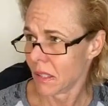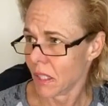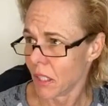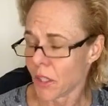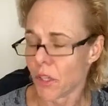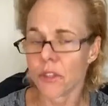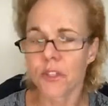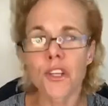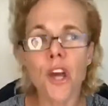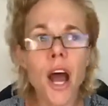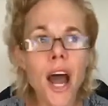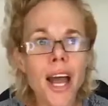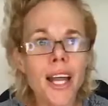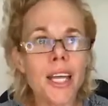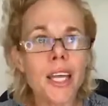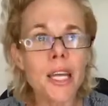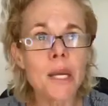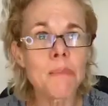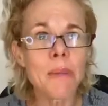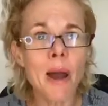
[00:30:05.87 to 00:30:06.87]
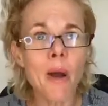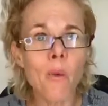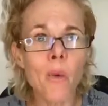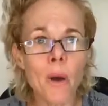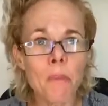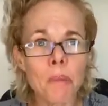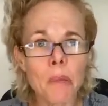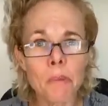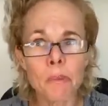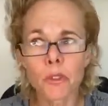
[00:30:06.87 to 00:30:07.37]
You're talking about
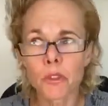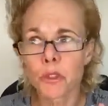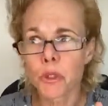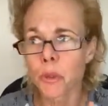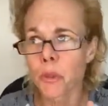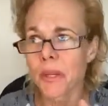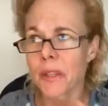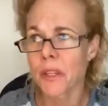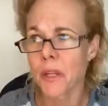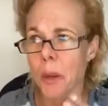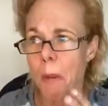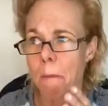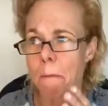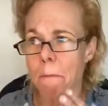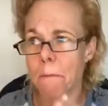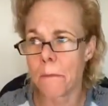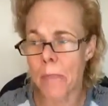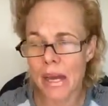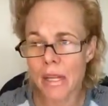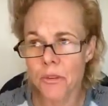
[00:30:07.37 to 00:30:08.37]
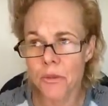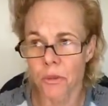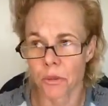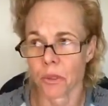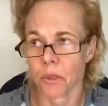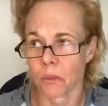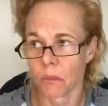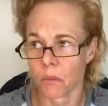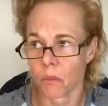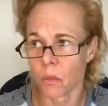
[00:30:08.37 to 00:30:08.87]
what people do in their
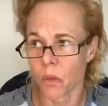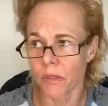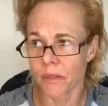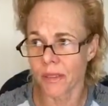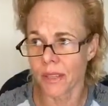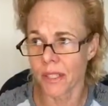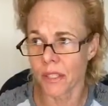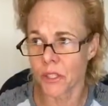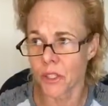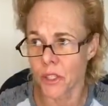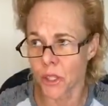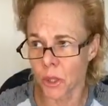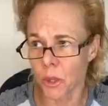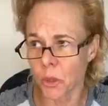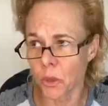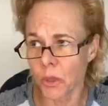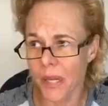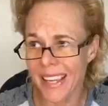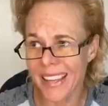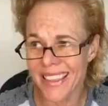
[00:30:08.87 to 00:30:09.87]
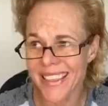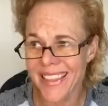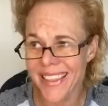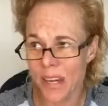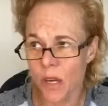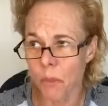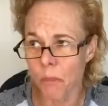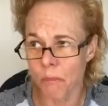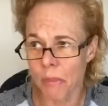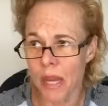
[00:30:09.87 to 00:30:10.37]
bedroom. What they do in
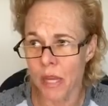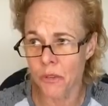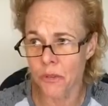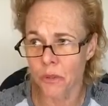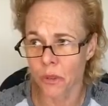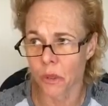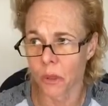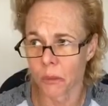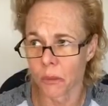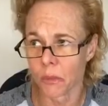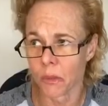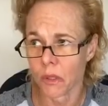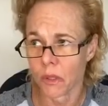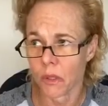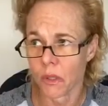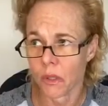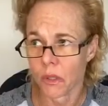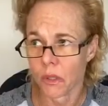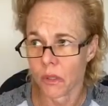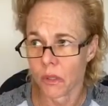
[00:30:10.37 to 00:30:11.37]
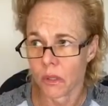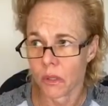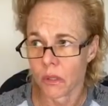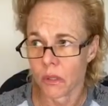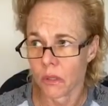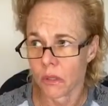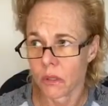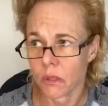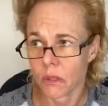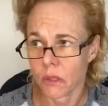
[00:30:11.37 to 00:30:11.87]
their bedroom.
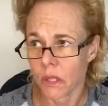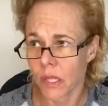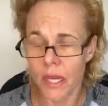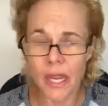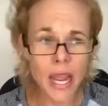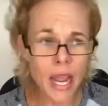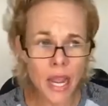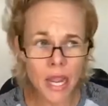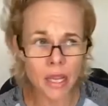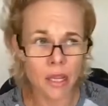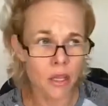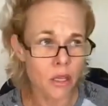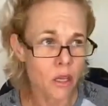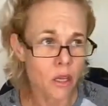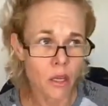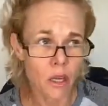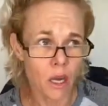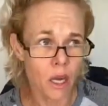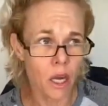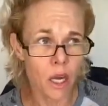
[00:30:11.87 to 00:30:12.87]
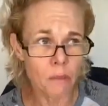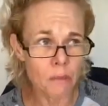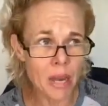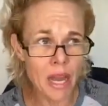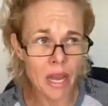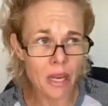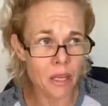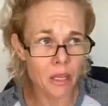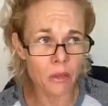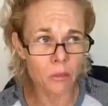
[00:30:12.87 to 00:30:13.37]
Like, hey,
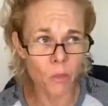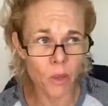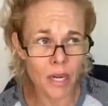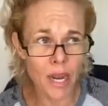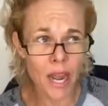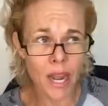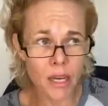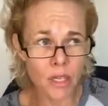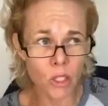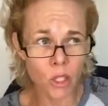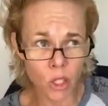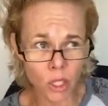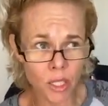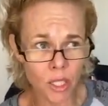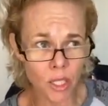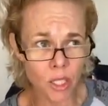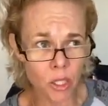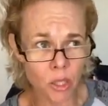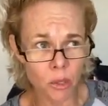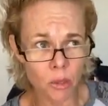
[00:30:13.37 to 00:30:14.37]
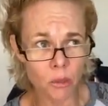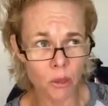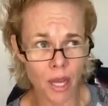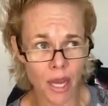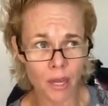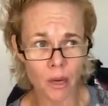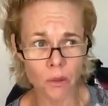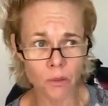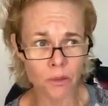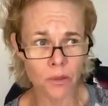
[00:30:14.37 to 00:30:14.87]
when I look at you,
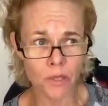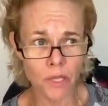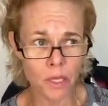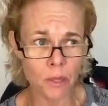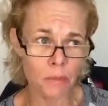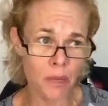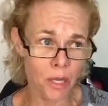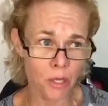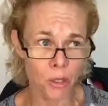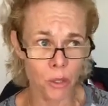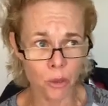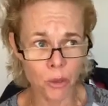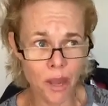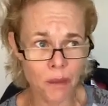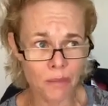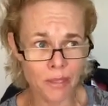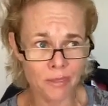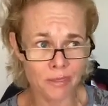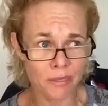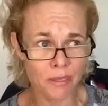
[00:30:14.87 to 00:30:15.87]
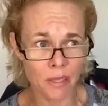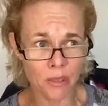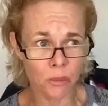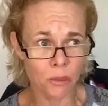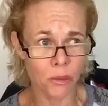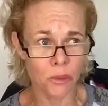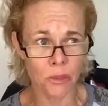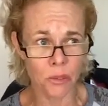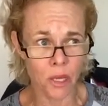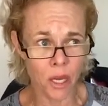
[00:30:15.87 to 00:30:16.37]
I don't think about you having sex
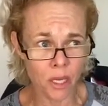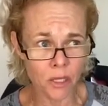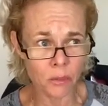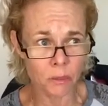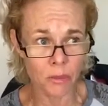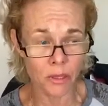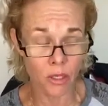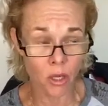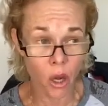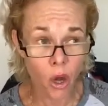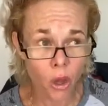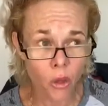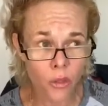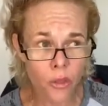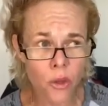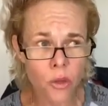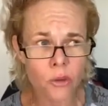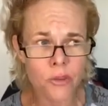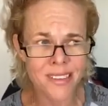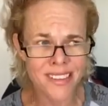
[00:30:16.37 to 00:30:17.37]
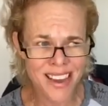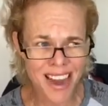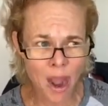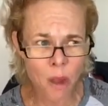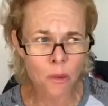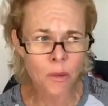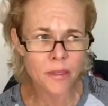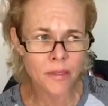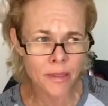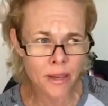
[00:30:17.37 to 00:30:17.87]
with your husband. Although
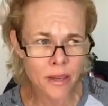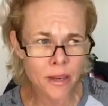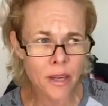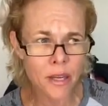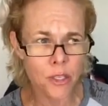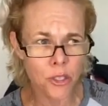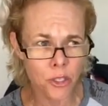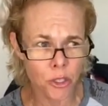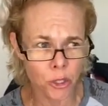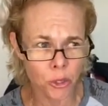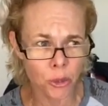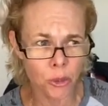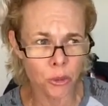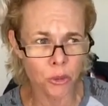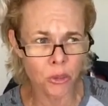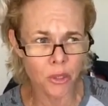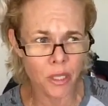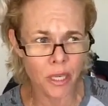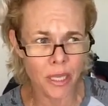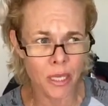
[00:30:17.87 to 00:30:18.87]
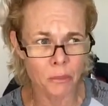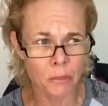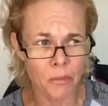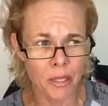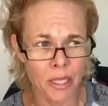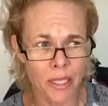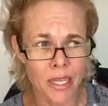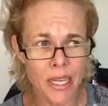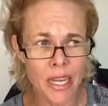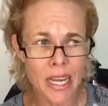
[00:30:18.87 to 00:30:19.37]
now and then I do. And I'm
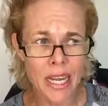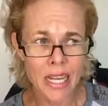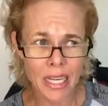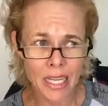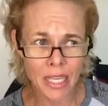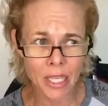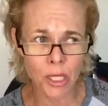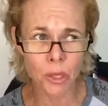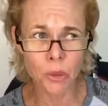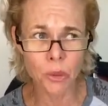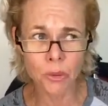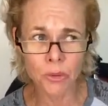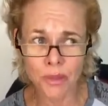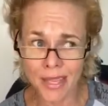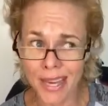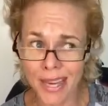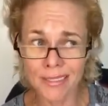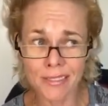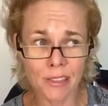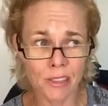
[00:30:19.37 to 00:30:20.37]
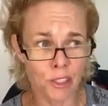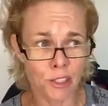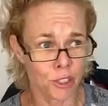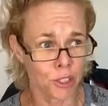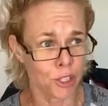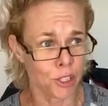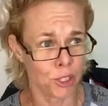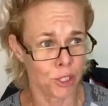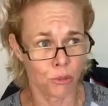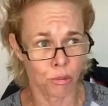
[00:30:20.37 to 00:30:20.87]
like, ew, that's
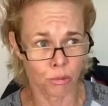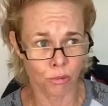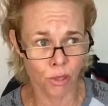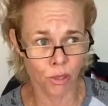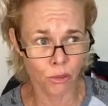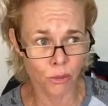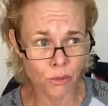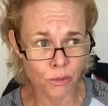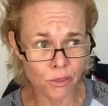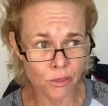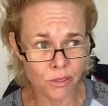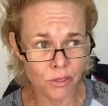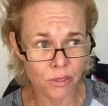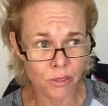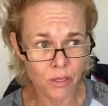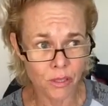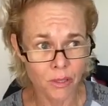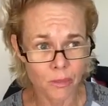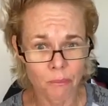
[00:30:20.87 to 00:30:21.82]
gross.